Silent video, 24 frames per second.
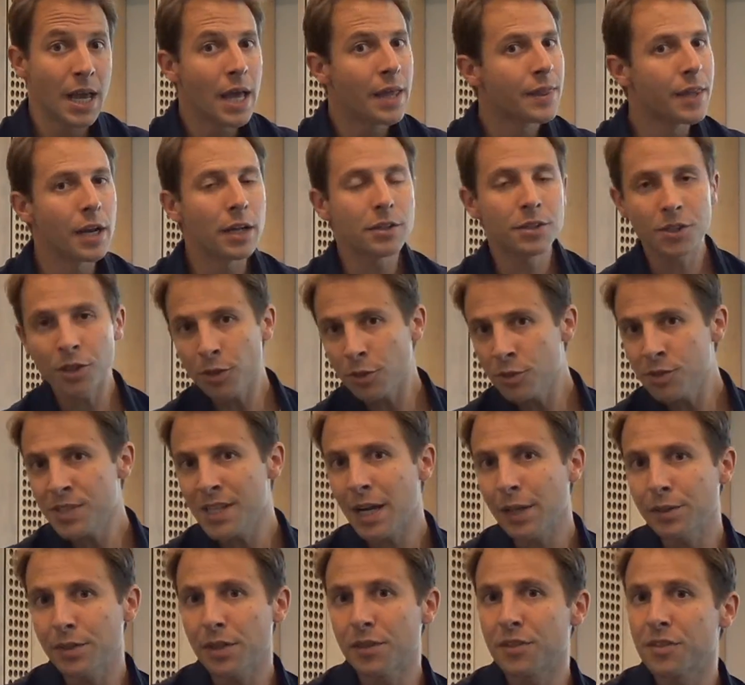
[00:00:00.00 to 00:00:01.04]
then it turns
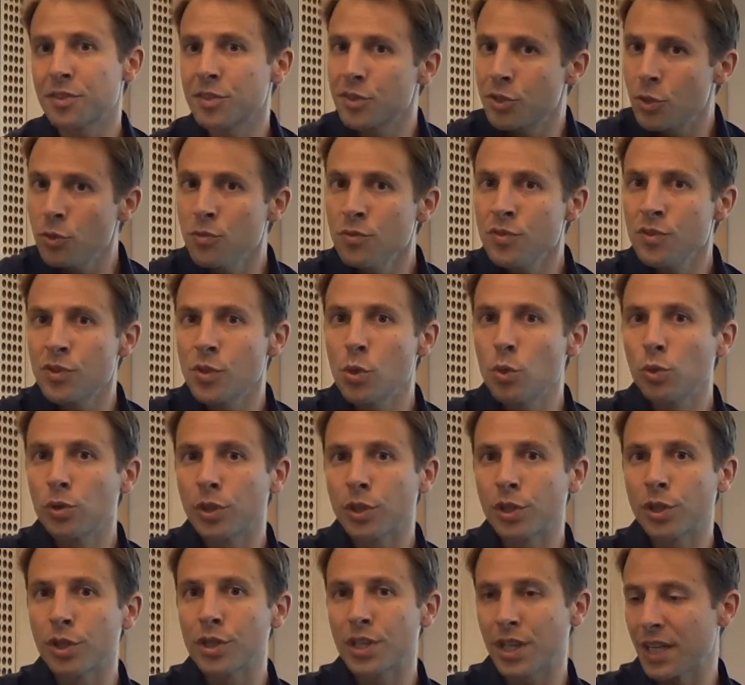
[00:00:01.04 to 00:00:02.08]
out that the students who
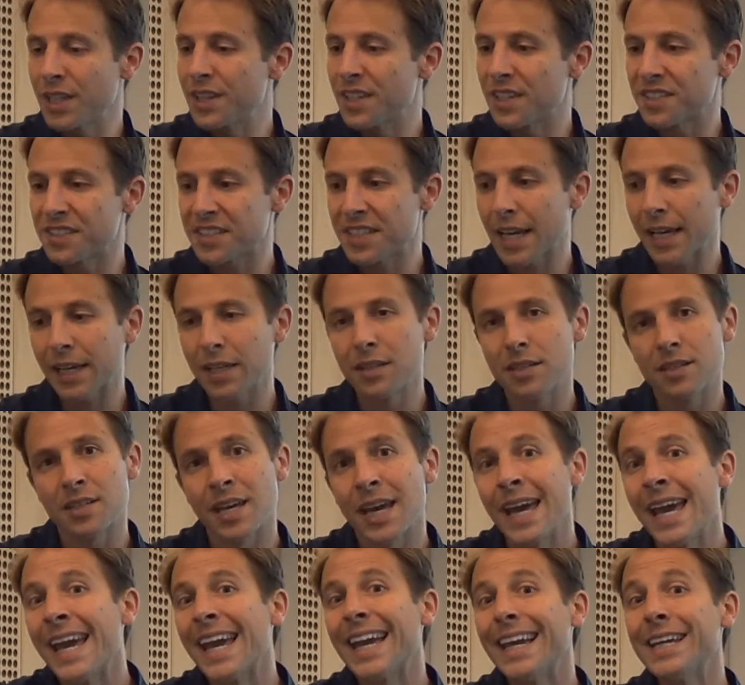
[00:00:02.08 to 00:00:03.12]
learned in the second
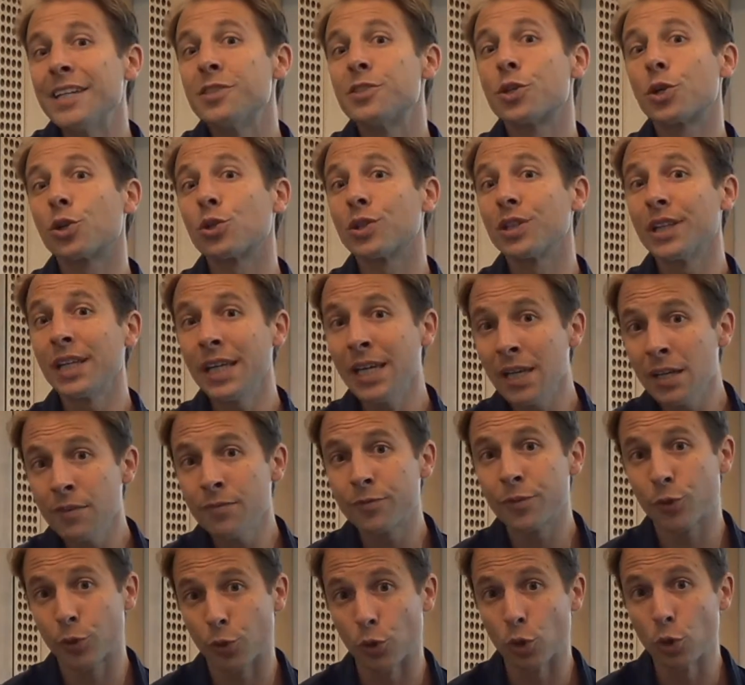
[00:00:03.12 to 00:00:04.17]

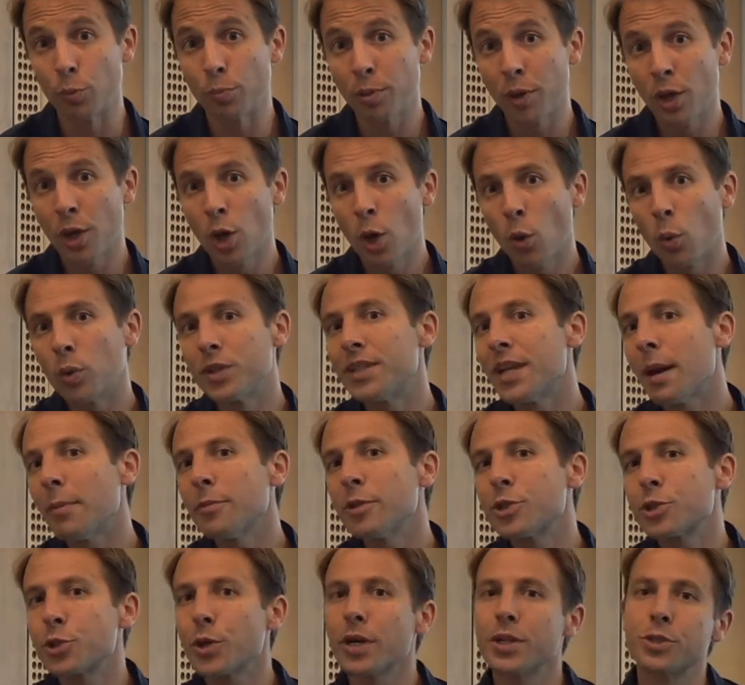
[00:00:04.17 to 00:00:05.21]
interleaved group would
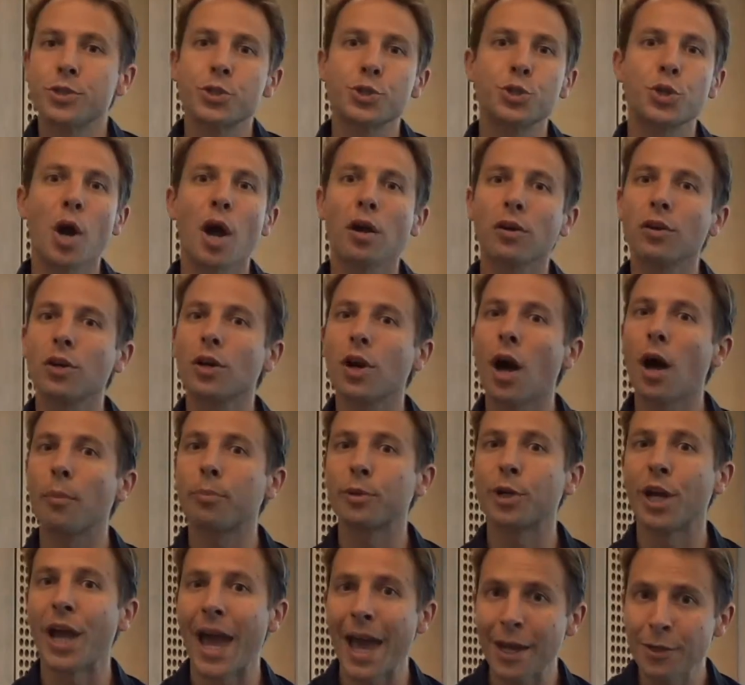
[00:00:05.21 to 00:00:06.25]
demonstrate stronger
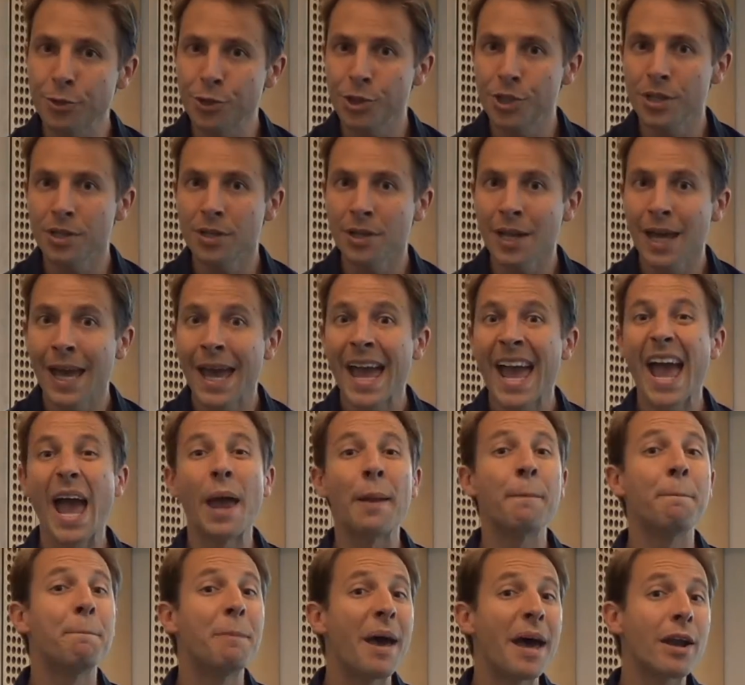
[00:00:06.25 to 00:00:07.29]
comprehension
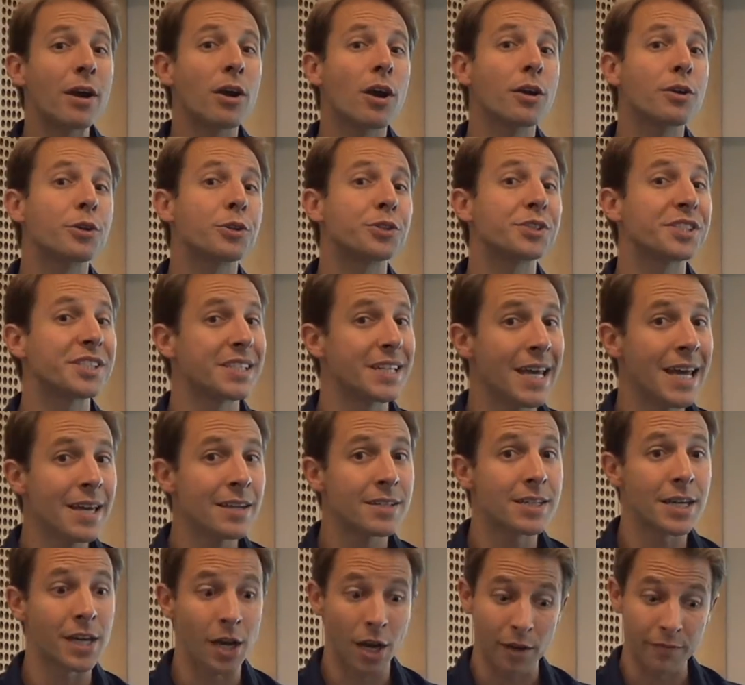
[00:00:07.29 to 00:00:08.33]
and better
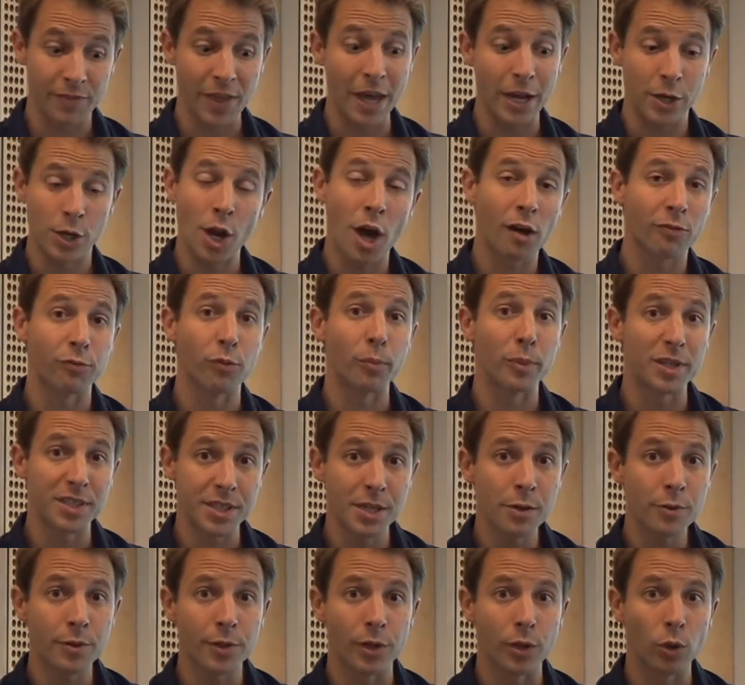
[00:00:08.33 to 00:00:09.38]
understanding of that novel
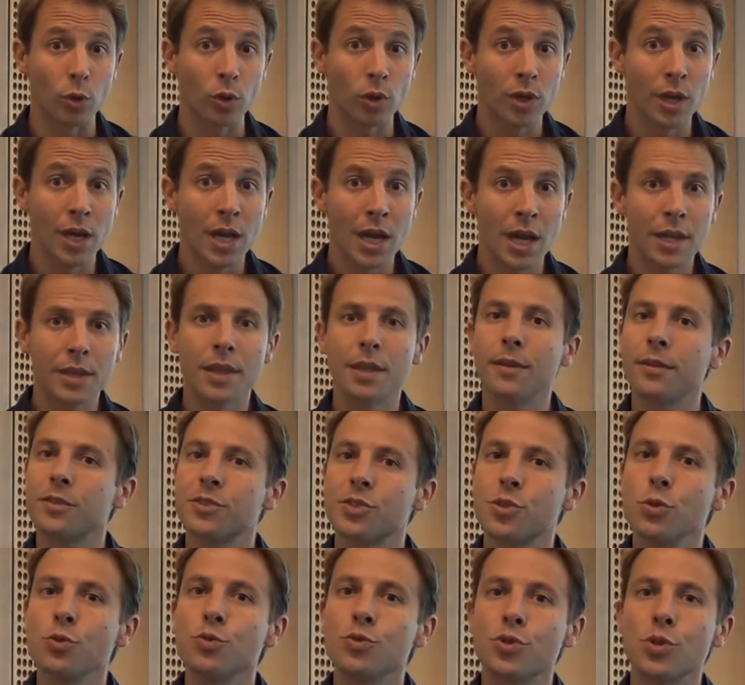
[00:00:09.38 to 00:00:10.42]
material than the
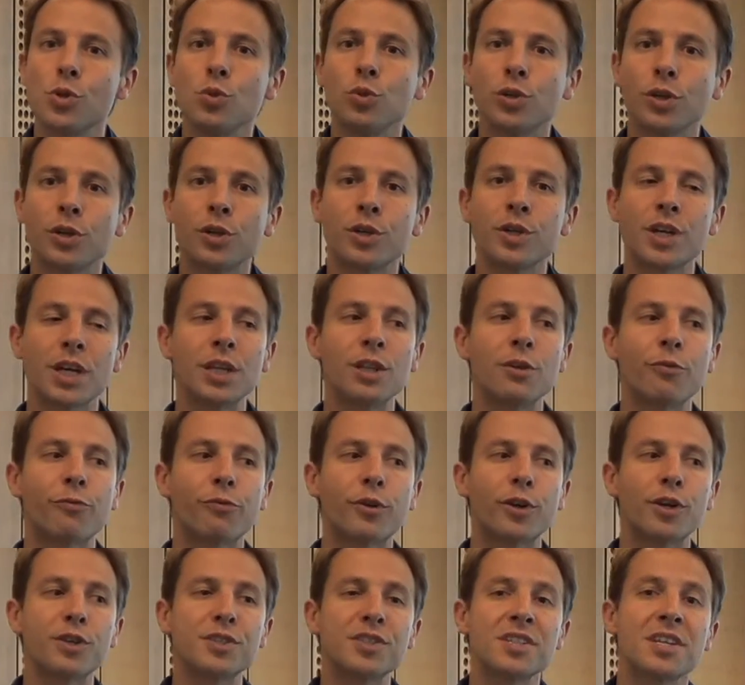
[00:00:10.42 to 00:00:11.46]
students who learned in the
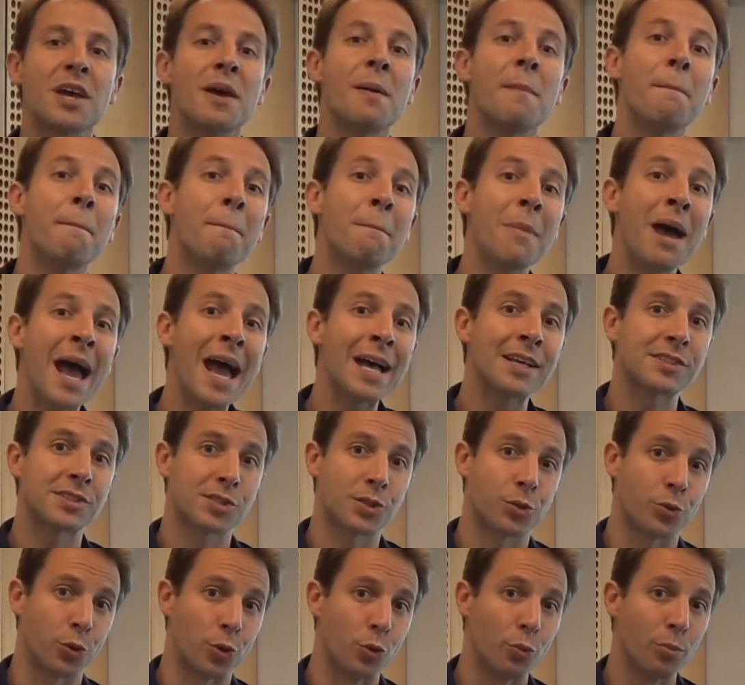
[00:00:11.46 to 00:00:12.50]
first
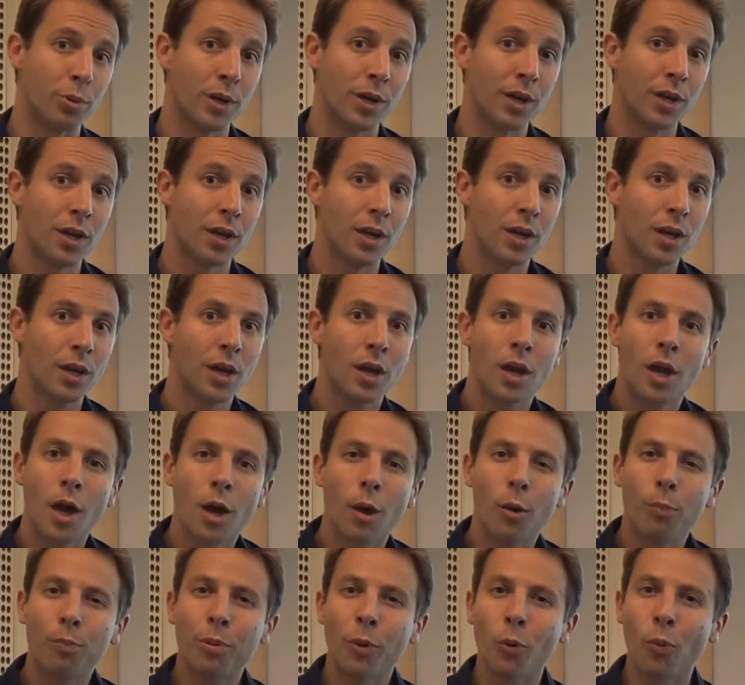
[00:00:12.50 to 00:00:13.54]
massed group.
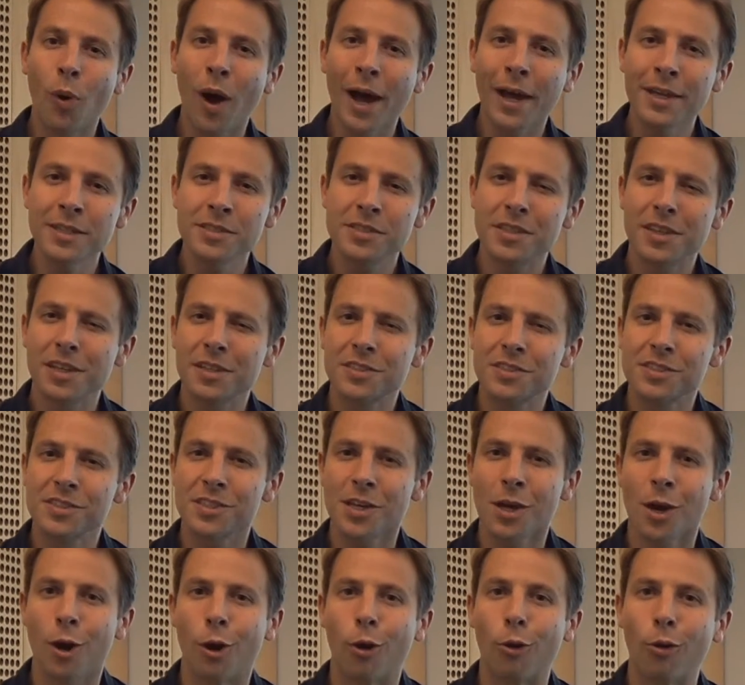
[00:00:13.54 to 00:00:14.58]
But why is this
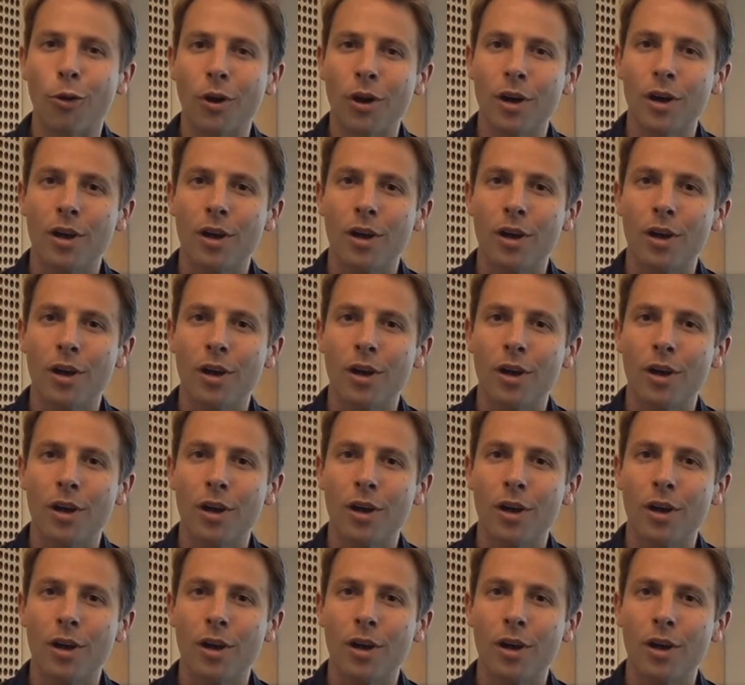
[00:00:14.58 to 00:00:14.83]
so?